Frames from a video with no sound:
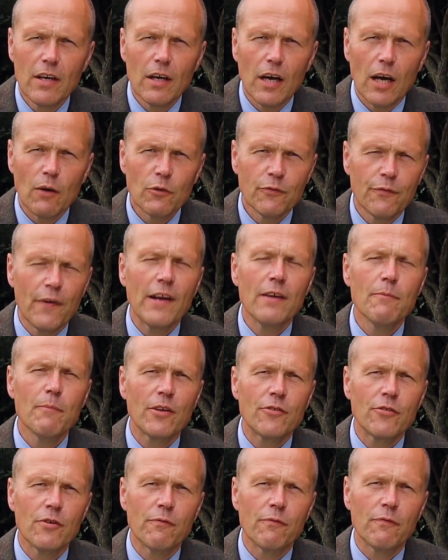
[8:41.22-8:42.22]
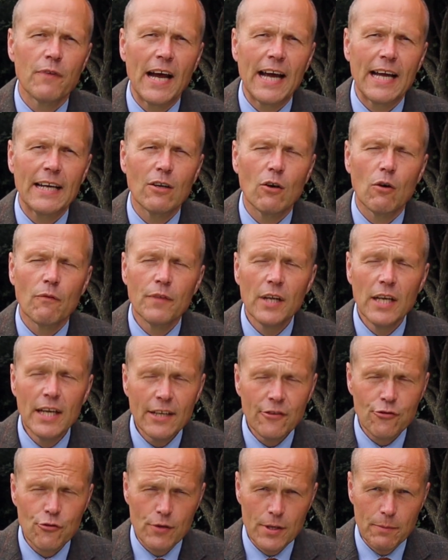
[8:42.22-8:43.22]
I was very much a fan of the
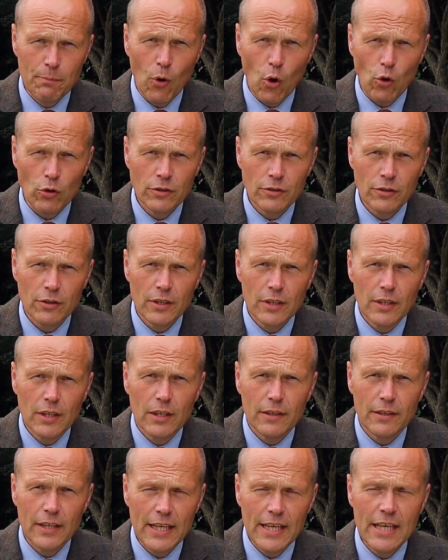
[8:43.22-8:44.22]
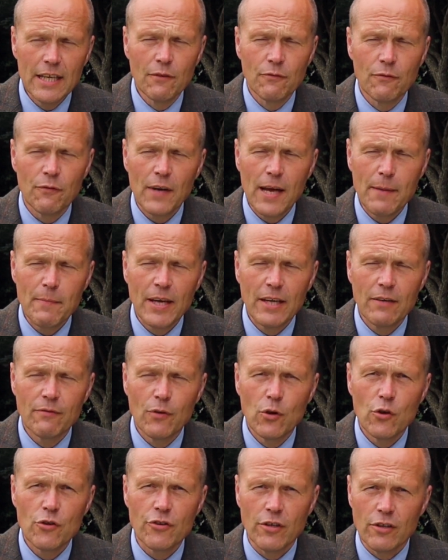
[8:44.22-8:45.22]
literary Bond, the Ian Fleming
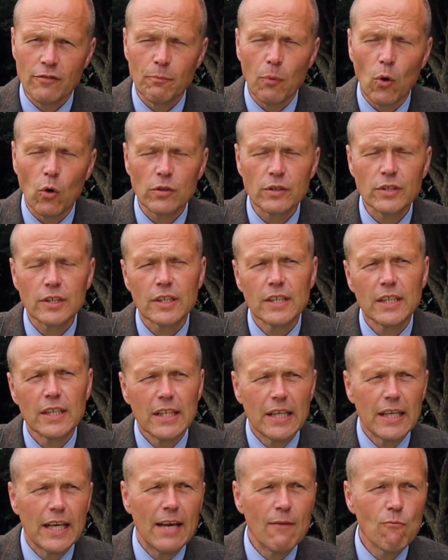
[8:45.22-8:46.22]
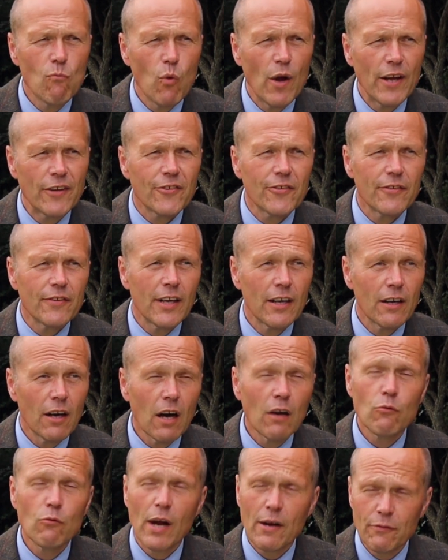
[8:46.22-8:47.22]
version of Bond, in which there
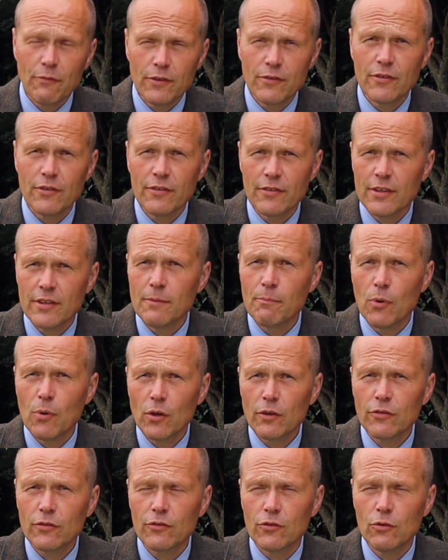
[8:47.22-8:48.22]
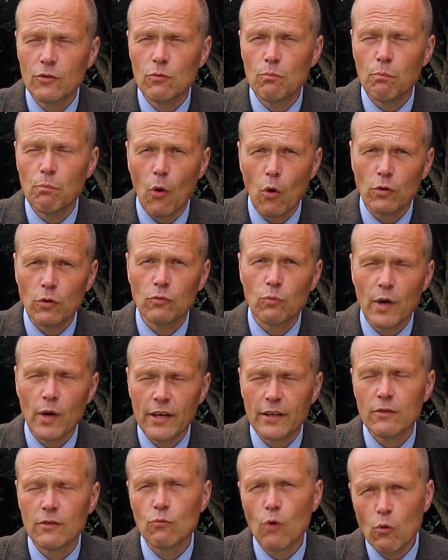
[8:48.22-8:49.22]
are references in the books to Bond
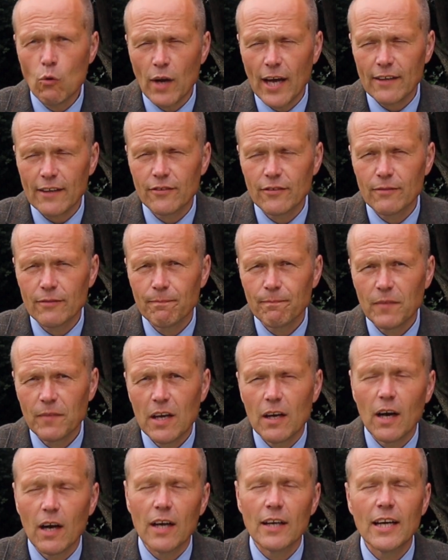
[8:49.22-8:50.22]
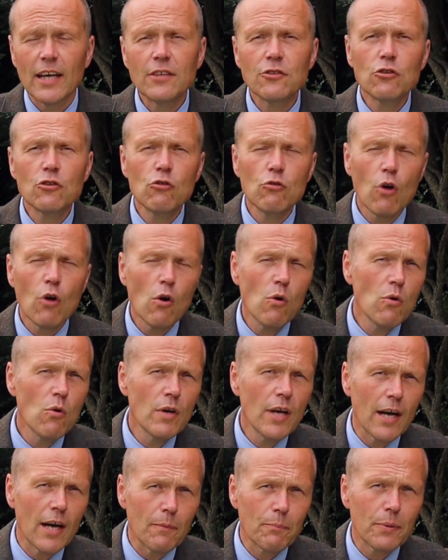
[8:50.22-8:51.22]
wearing a Rolex. And I'd
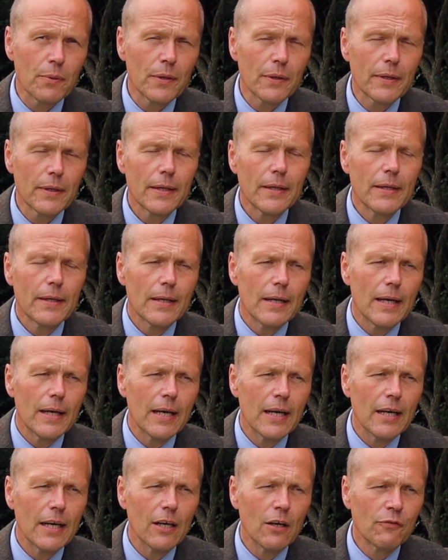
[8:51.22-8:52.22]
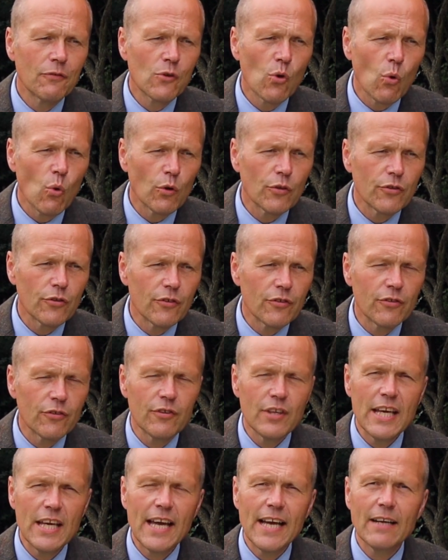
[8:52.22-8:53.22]
grown up, of course,
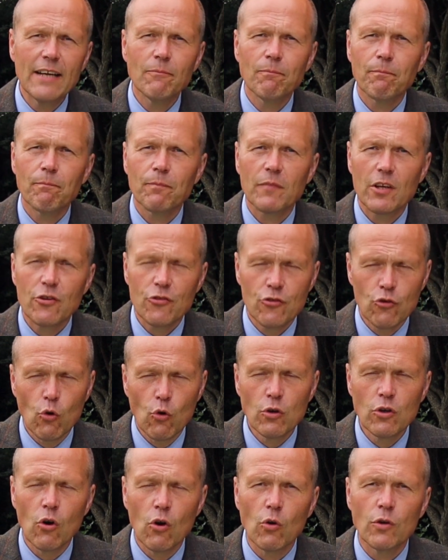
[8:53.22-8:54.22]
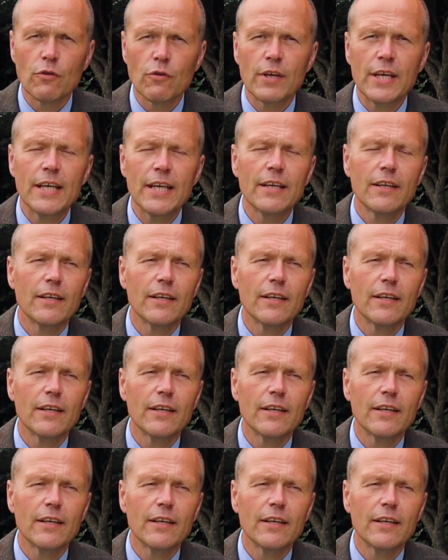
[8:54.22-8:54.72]
seeing Sean Connery